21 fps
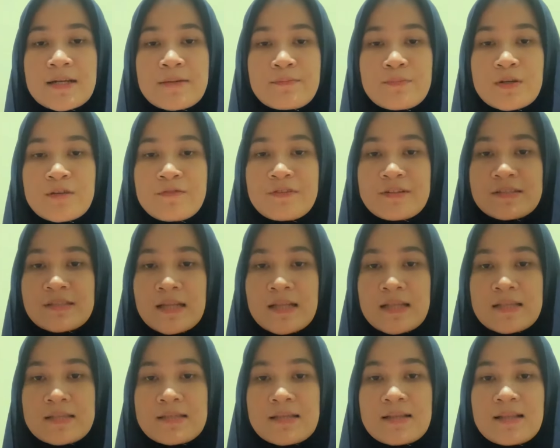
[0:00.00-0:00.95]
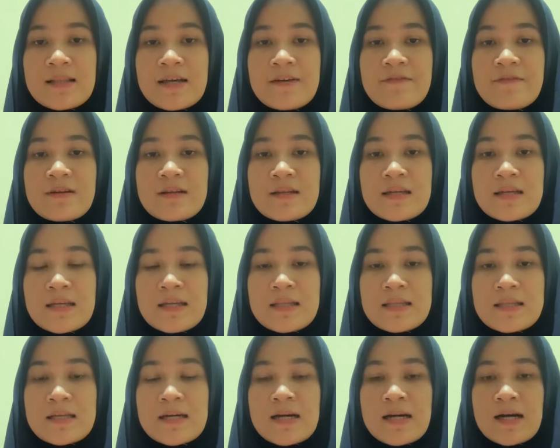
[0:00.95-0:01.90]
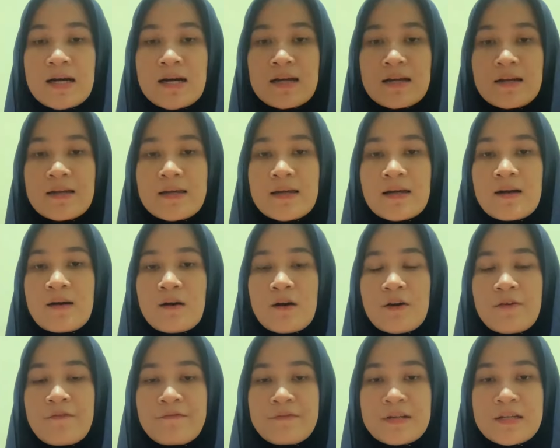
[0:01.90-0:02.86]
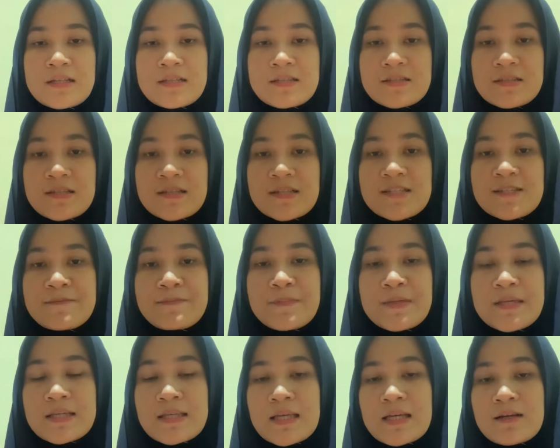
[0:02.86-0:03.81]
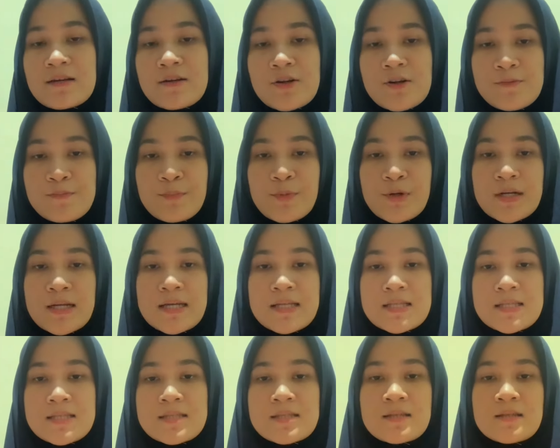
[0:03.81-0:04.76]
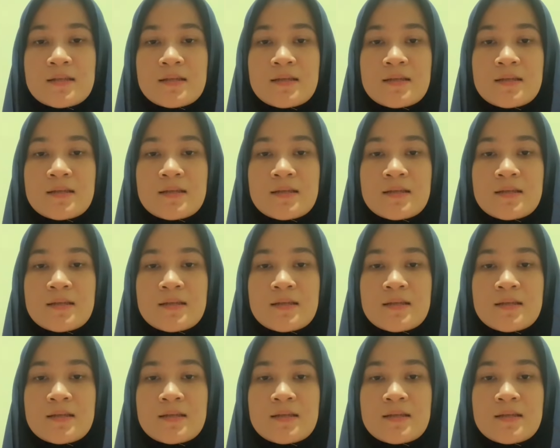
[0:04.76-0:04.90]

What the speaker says: proficiency level in the area of the three speaking components.